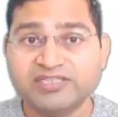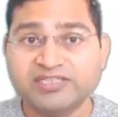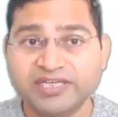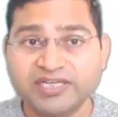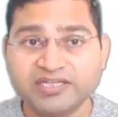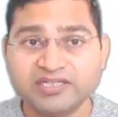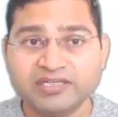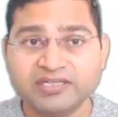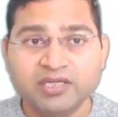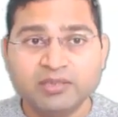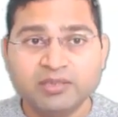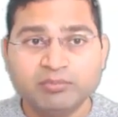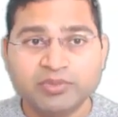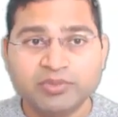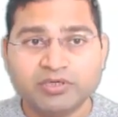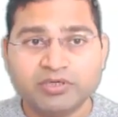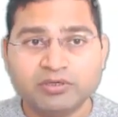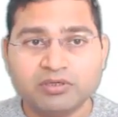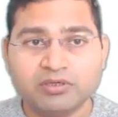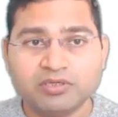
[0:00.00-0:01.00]
yet,
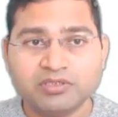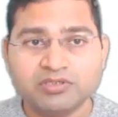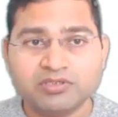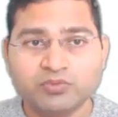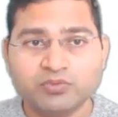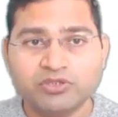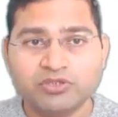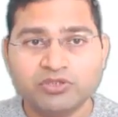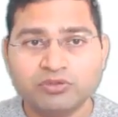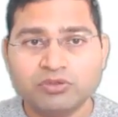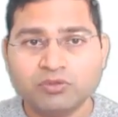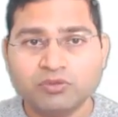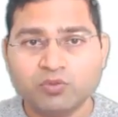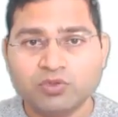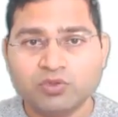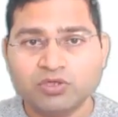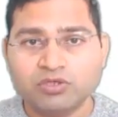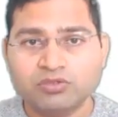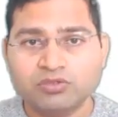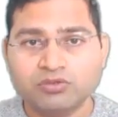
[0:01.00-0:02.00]
because we do not
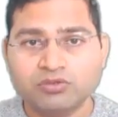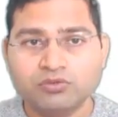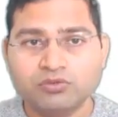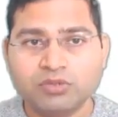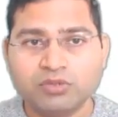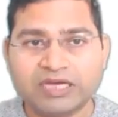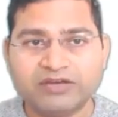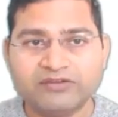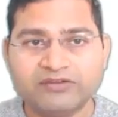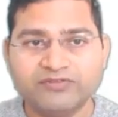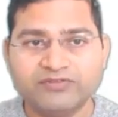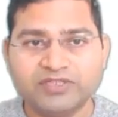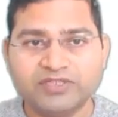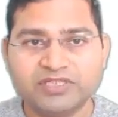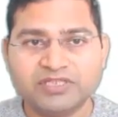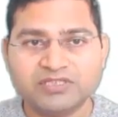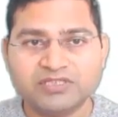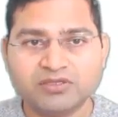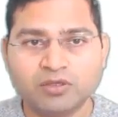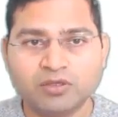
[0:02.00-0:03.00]
want to have
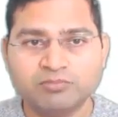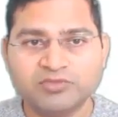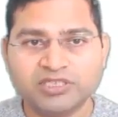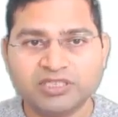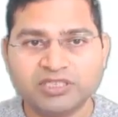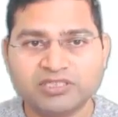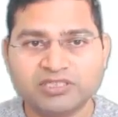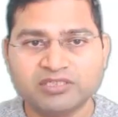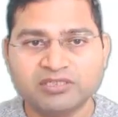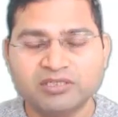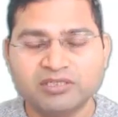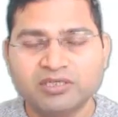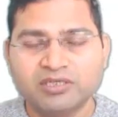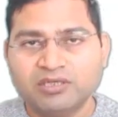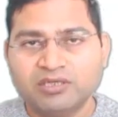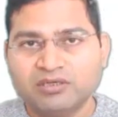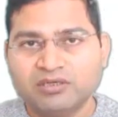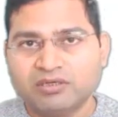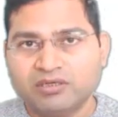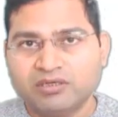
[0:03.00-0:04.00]
these object
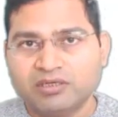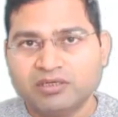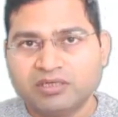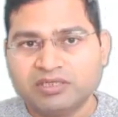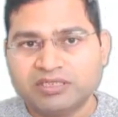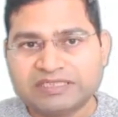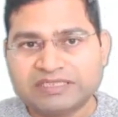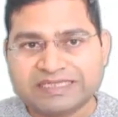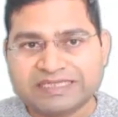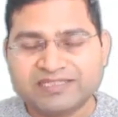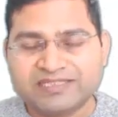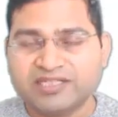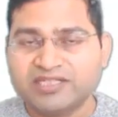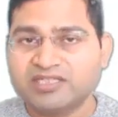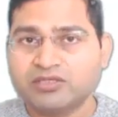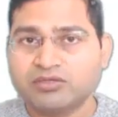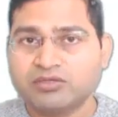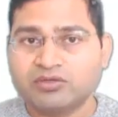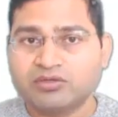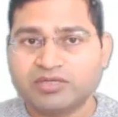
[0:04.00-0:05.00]
uh,
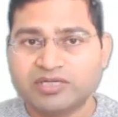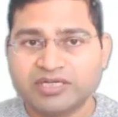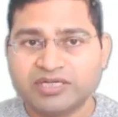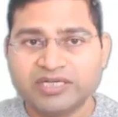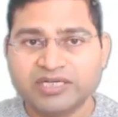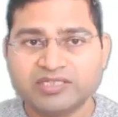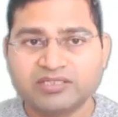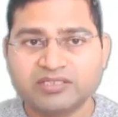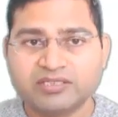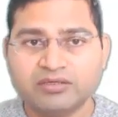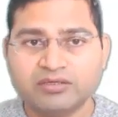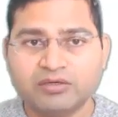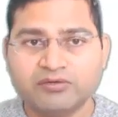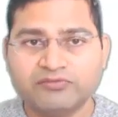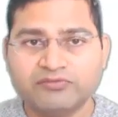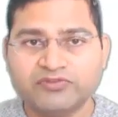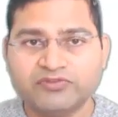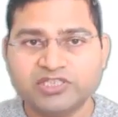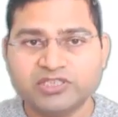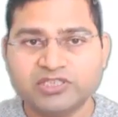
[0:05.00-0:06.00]
instantiation or creation
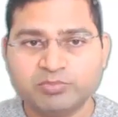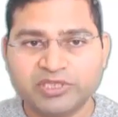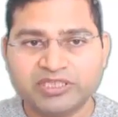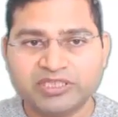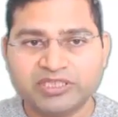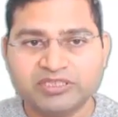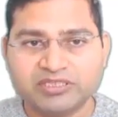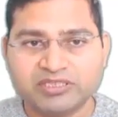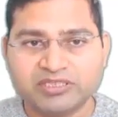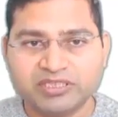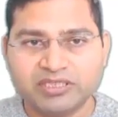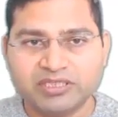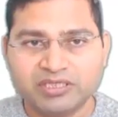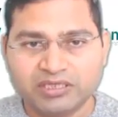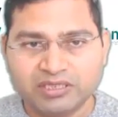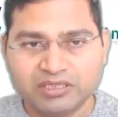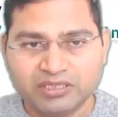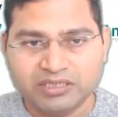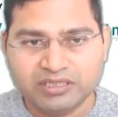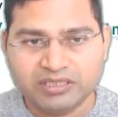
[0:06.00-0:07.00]
of these pages
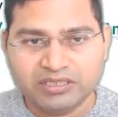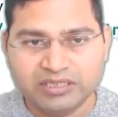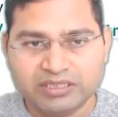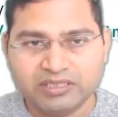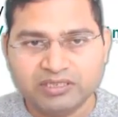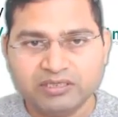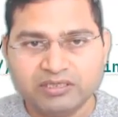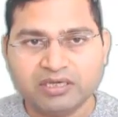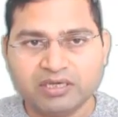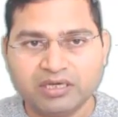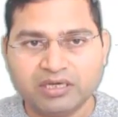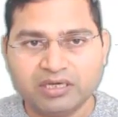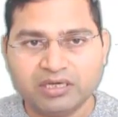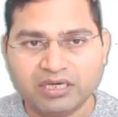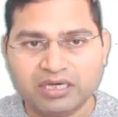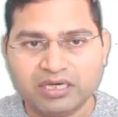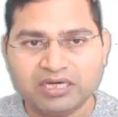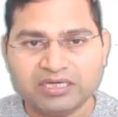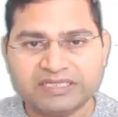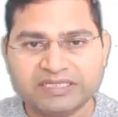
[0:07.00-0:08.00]
in
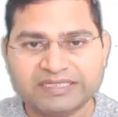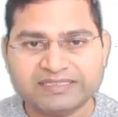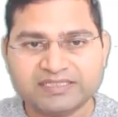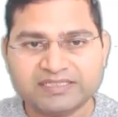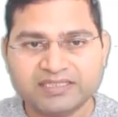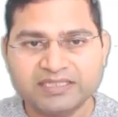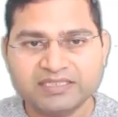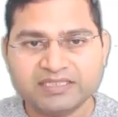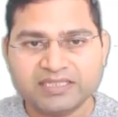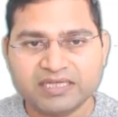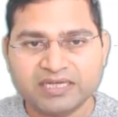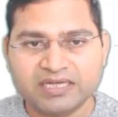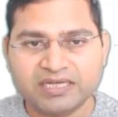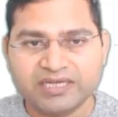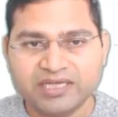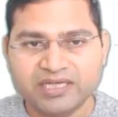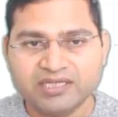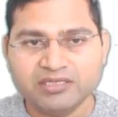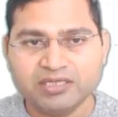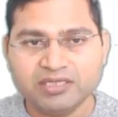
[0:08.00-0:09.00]
our test case
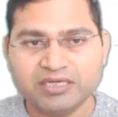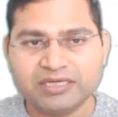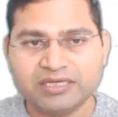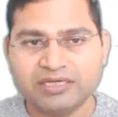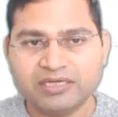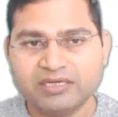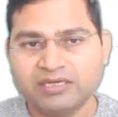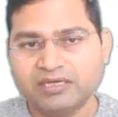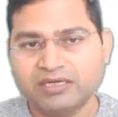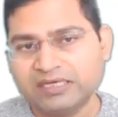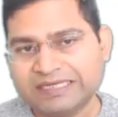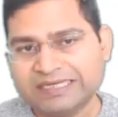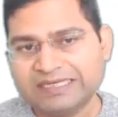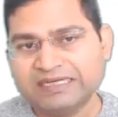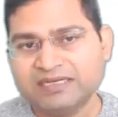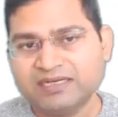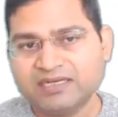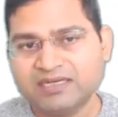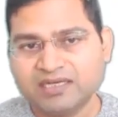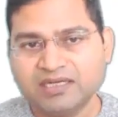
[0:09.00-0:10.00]
again and again
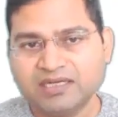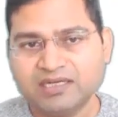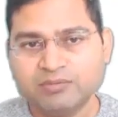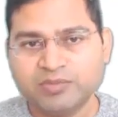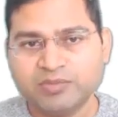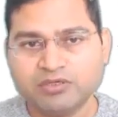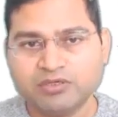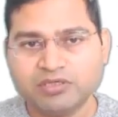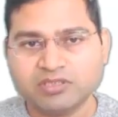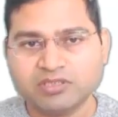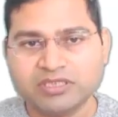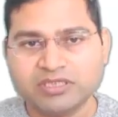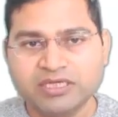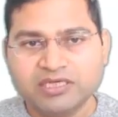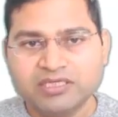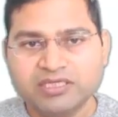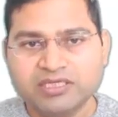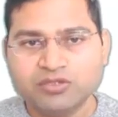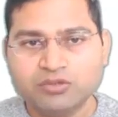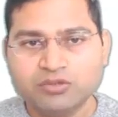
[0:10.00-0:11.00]
and again, because
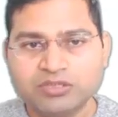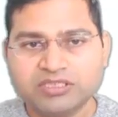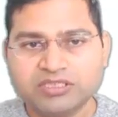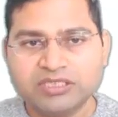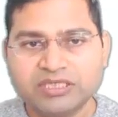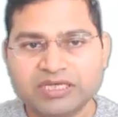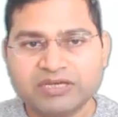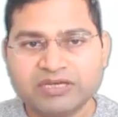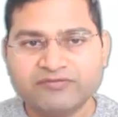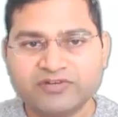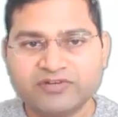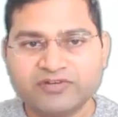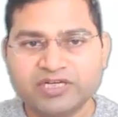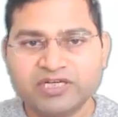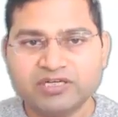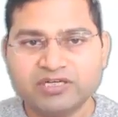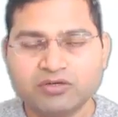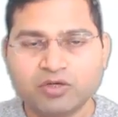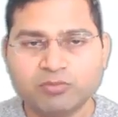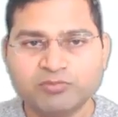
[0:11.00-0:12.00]
here you will see I've
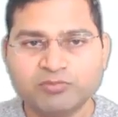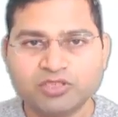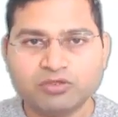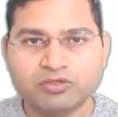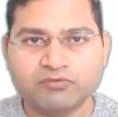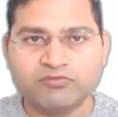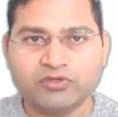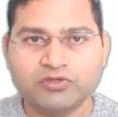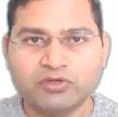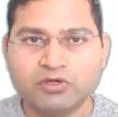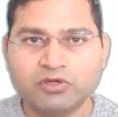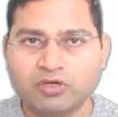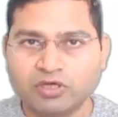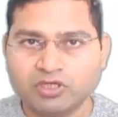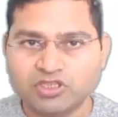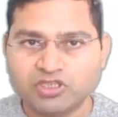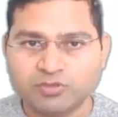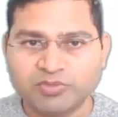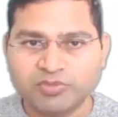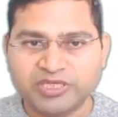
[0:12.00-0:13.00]
created an object of the
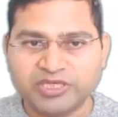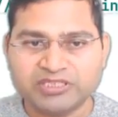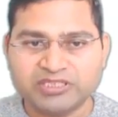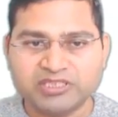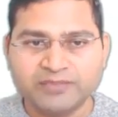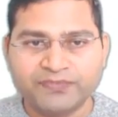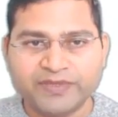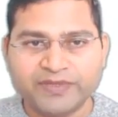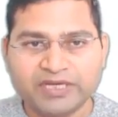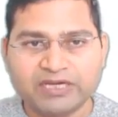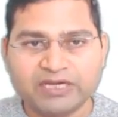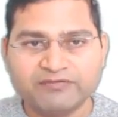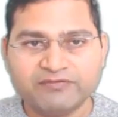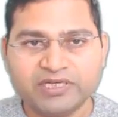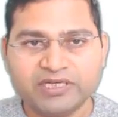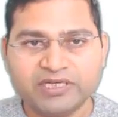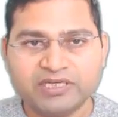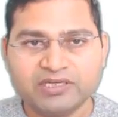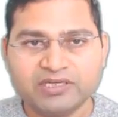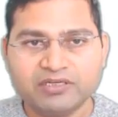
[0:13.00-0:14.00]
launch page, then I've
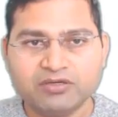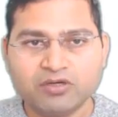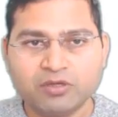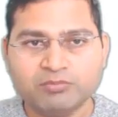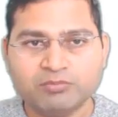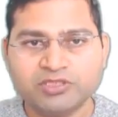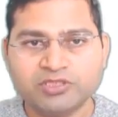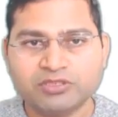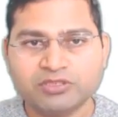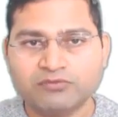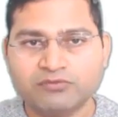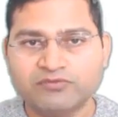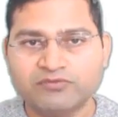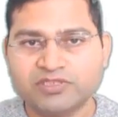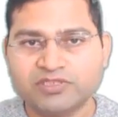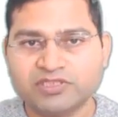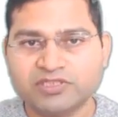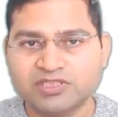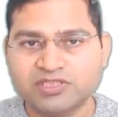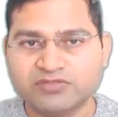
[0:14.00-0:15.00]
created an object of the
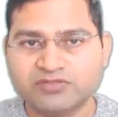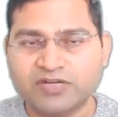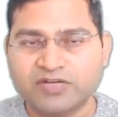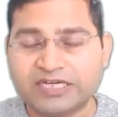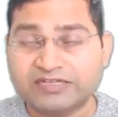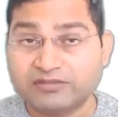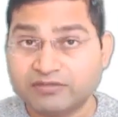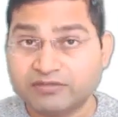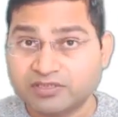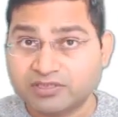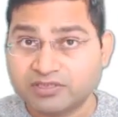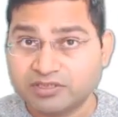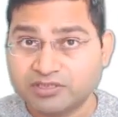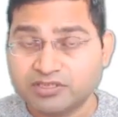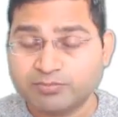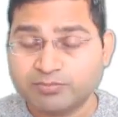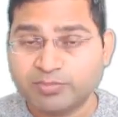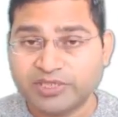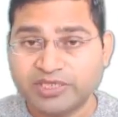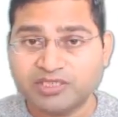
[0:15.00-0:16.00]
search flight
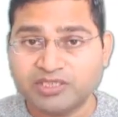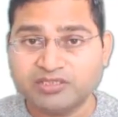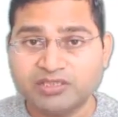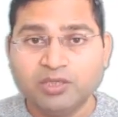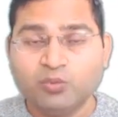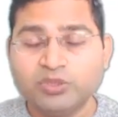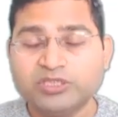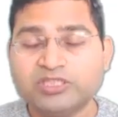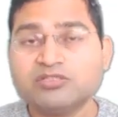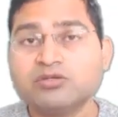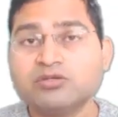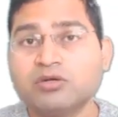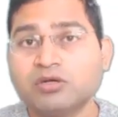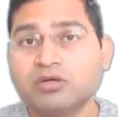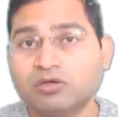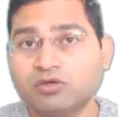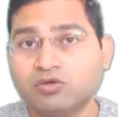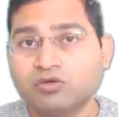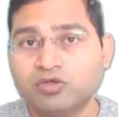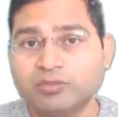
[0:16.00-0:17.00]
results page, which is not
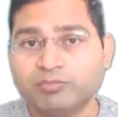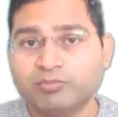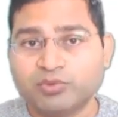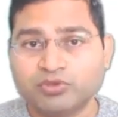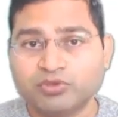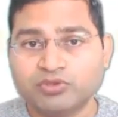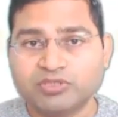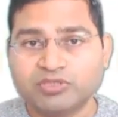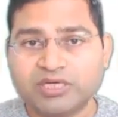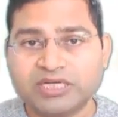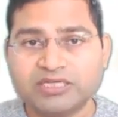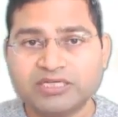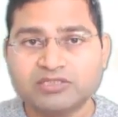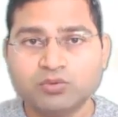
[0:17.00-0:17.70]
a good approach, right?